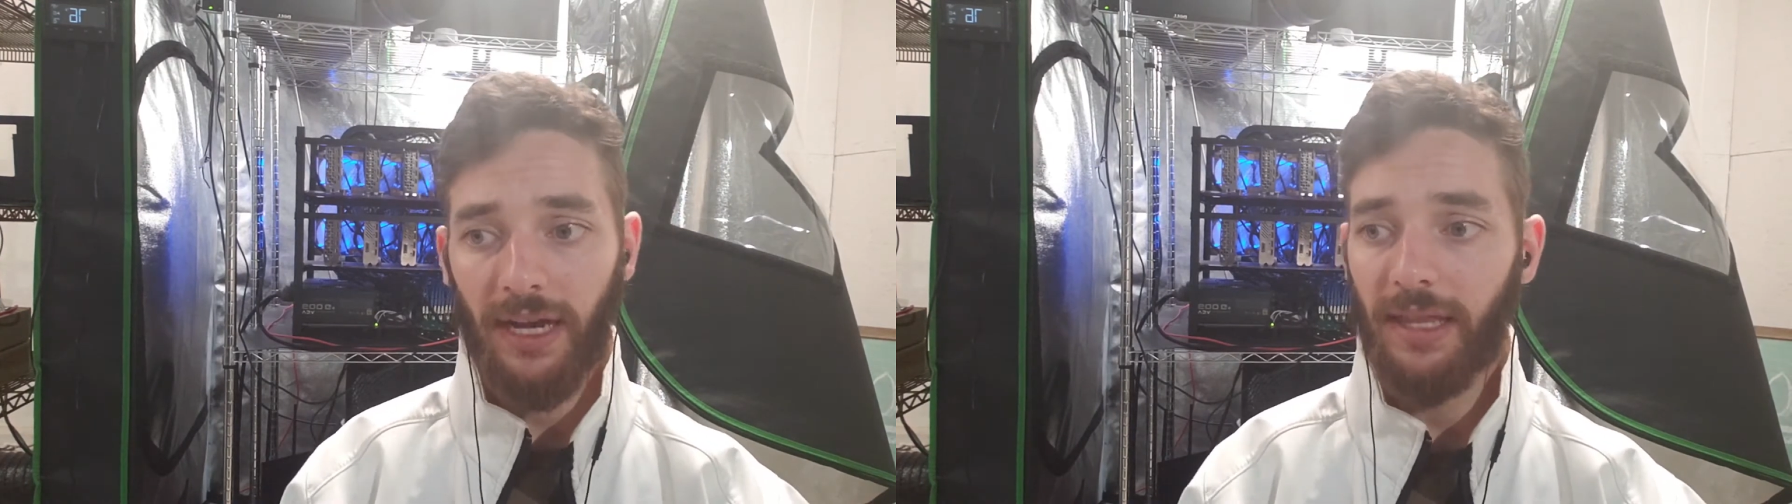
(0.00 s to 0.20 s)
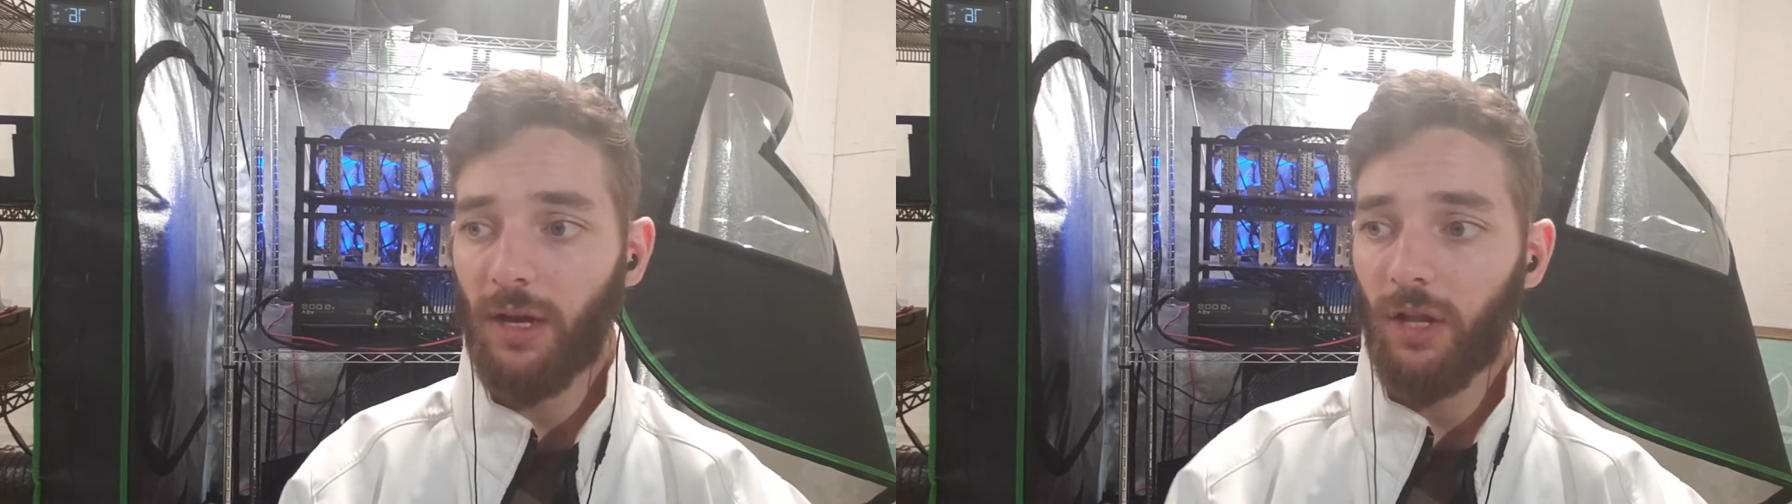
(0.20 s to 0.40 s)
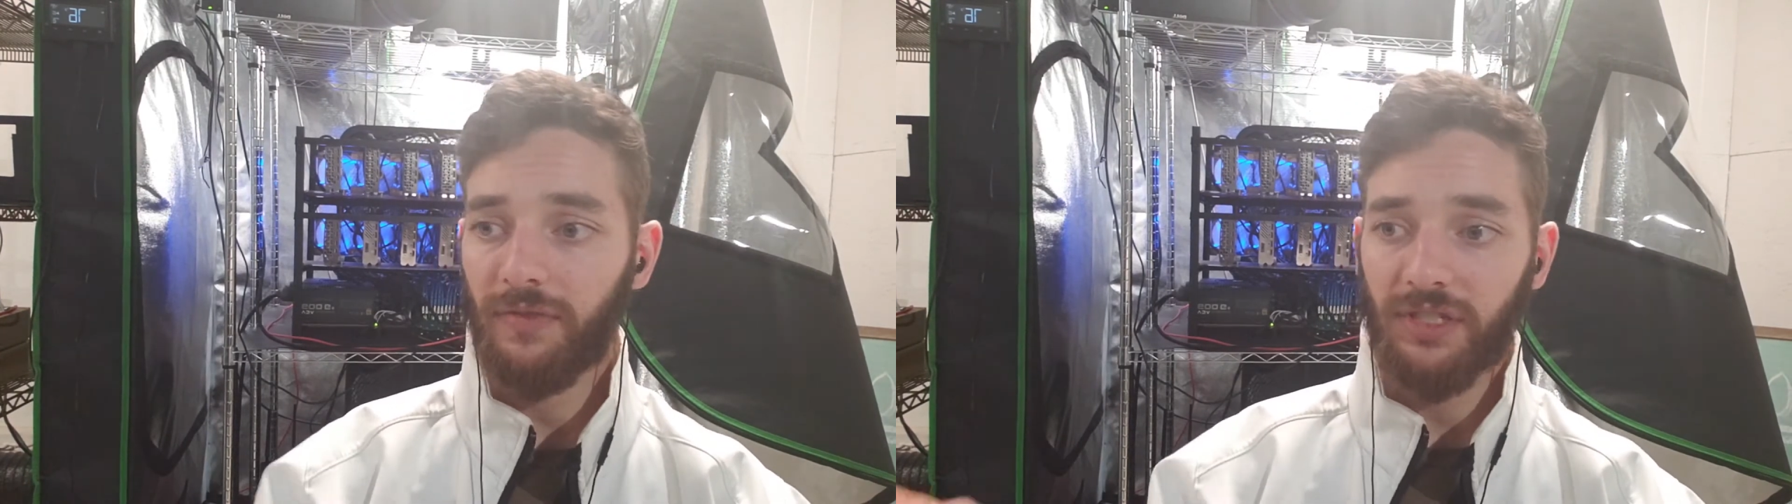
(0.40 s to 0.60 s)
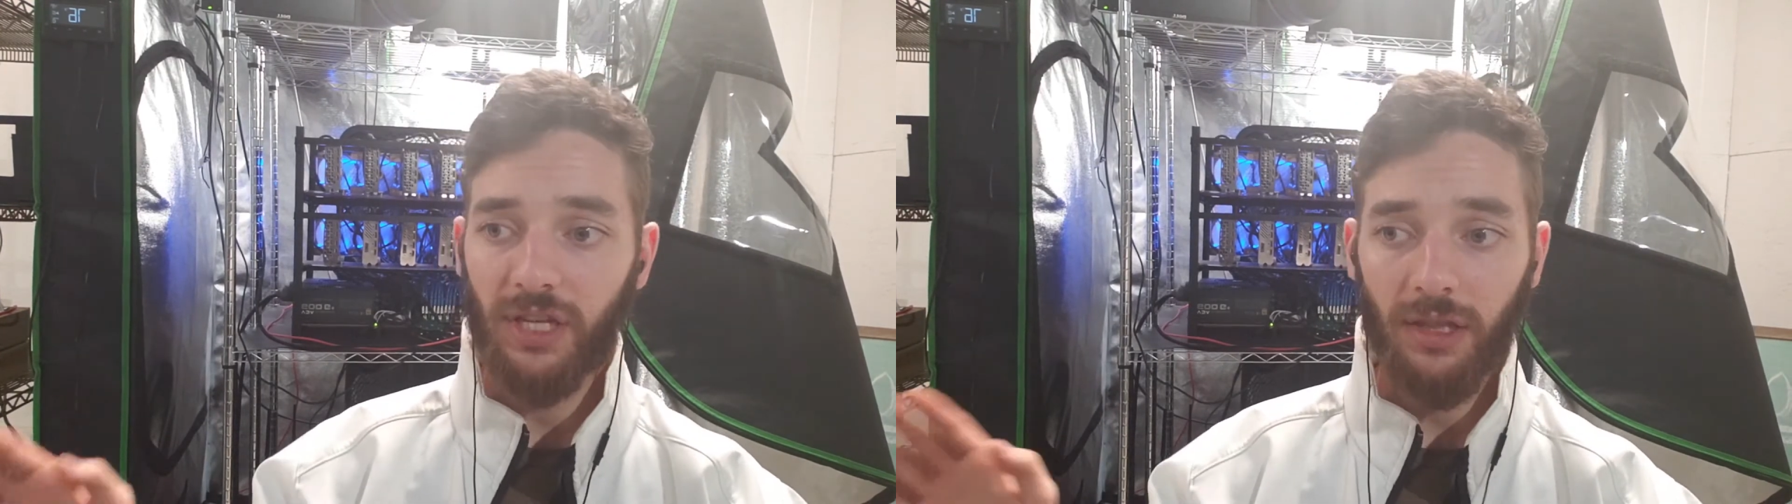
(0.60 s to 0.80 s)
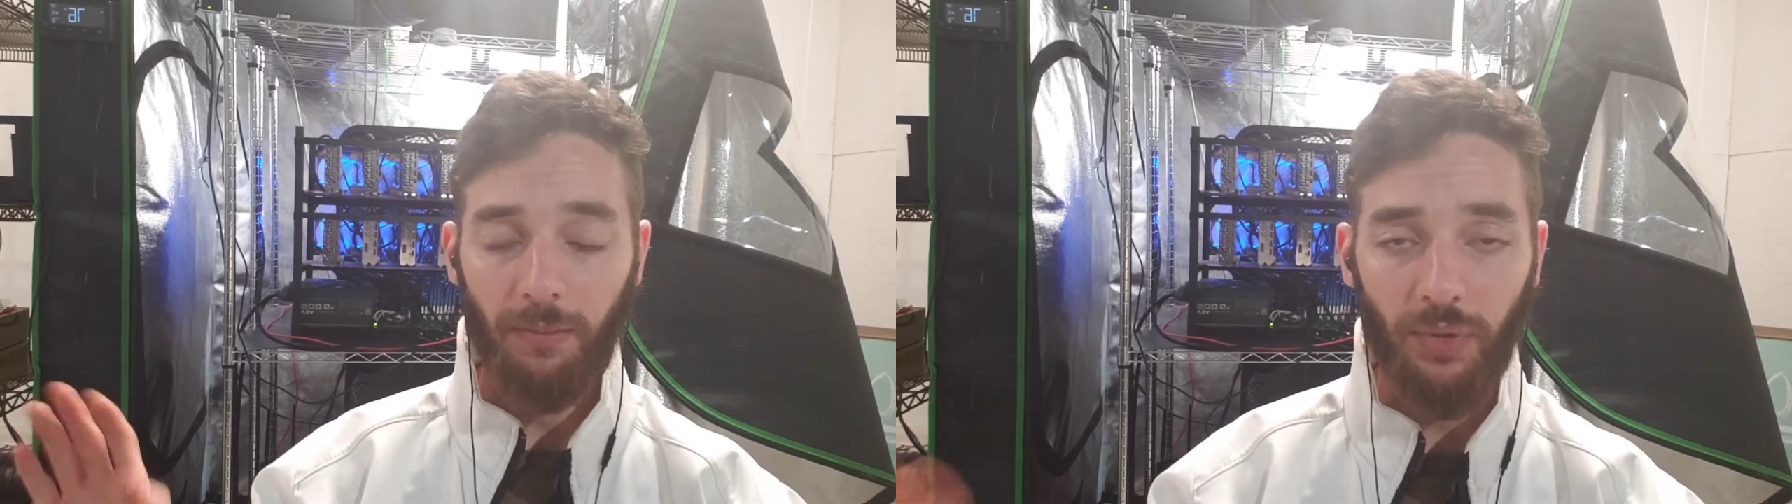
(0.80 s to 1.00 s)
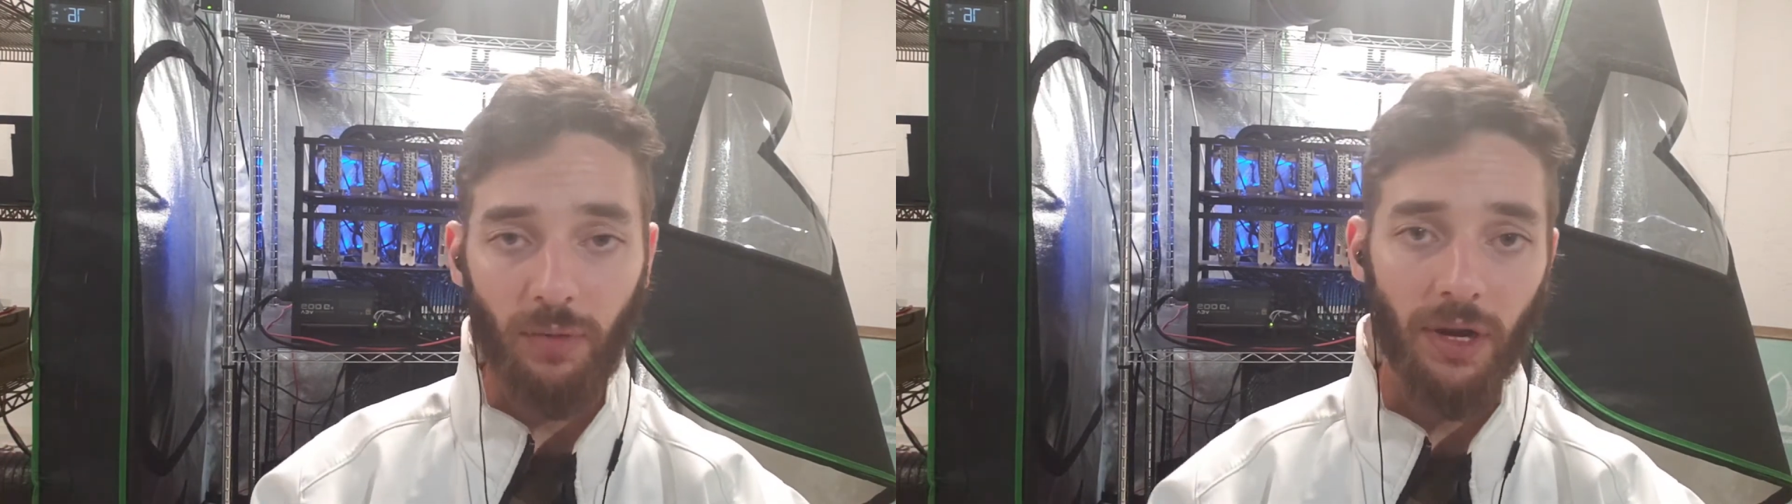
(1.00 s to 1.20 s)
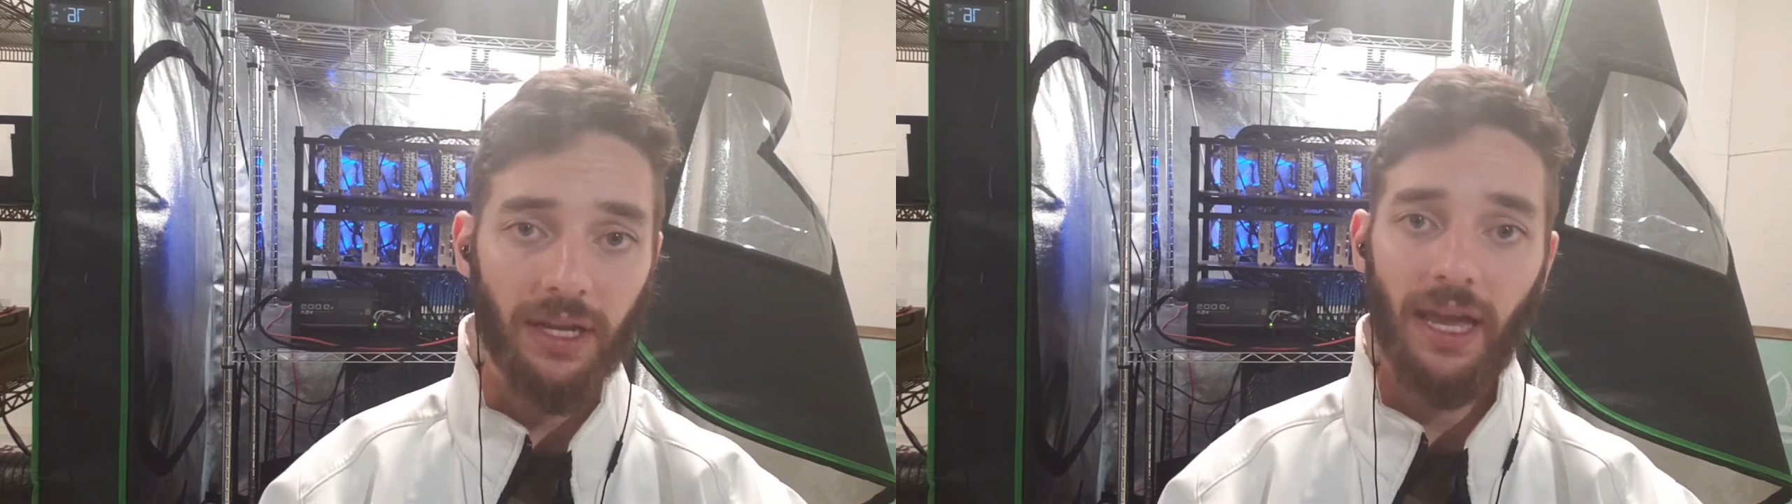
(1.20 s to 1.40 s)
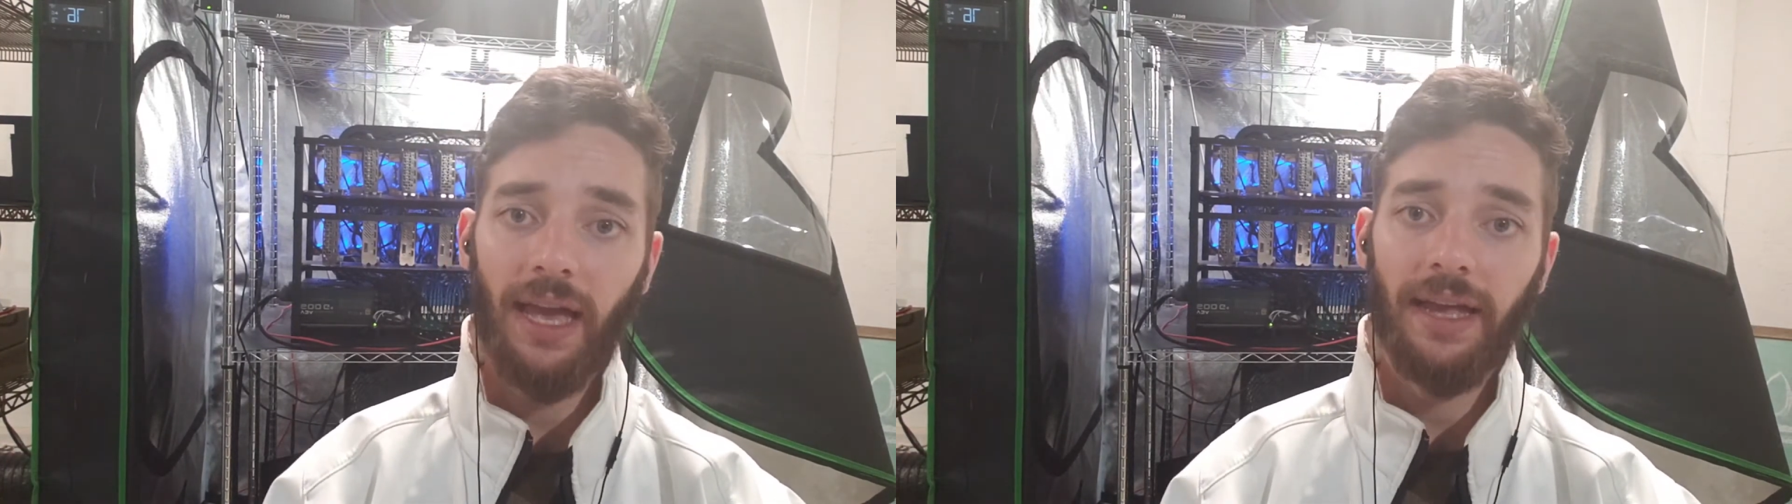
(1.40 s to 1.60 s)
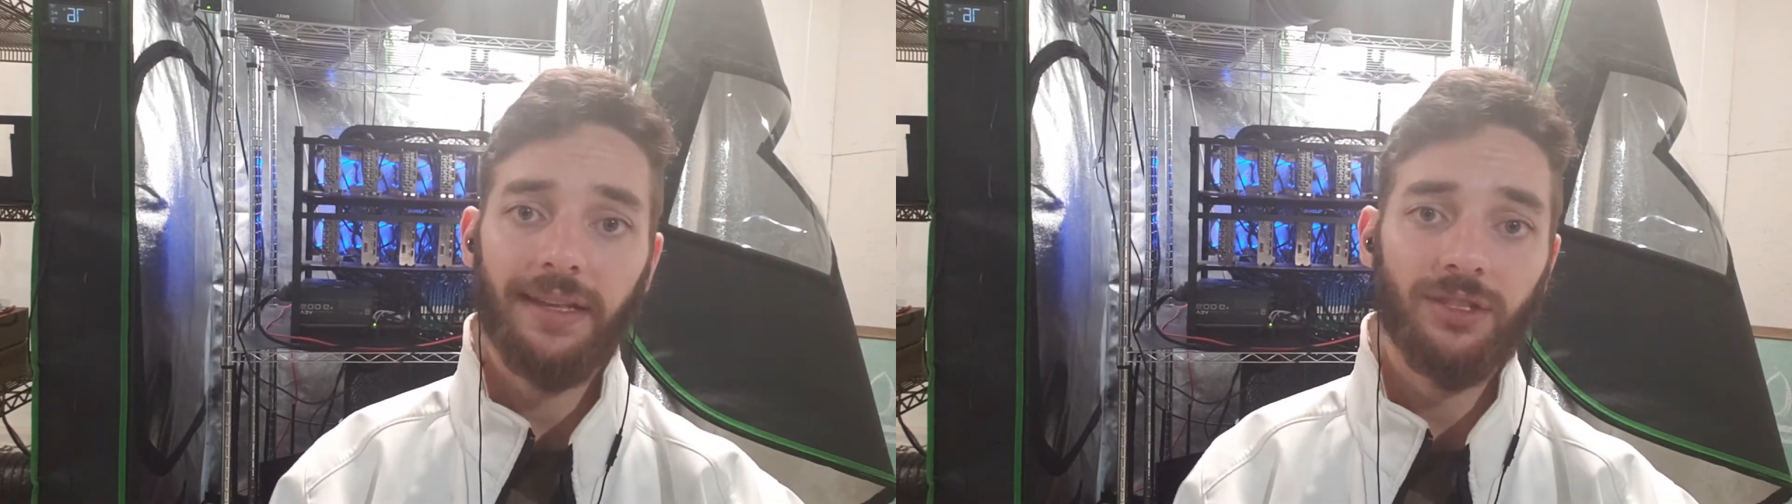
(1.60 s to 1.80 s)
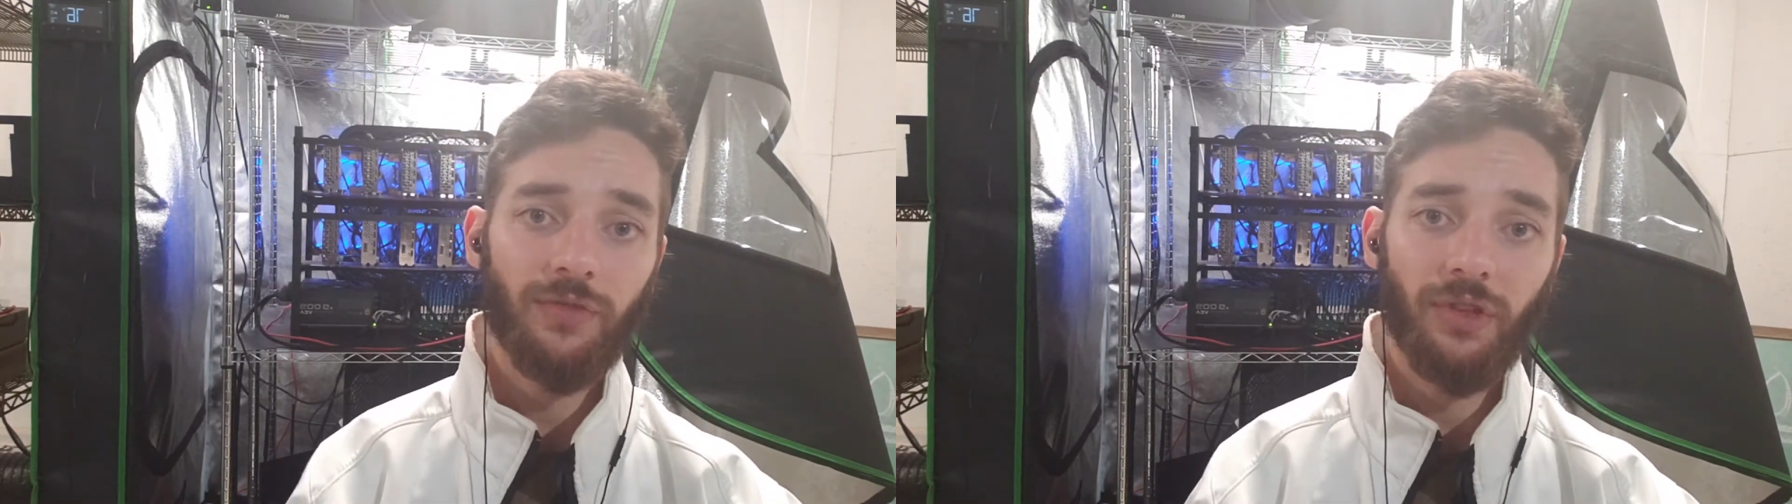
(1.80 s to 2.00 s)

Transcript: and then all of a sudden the bull market ends over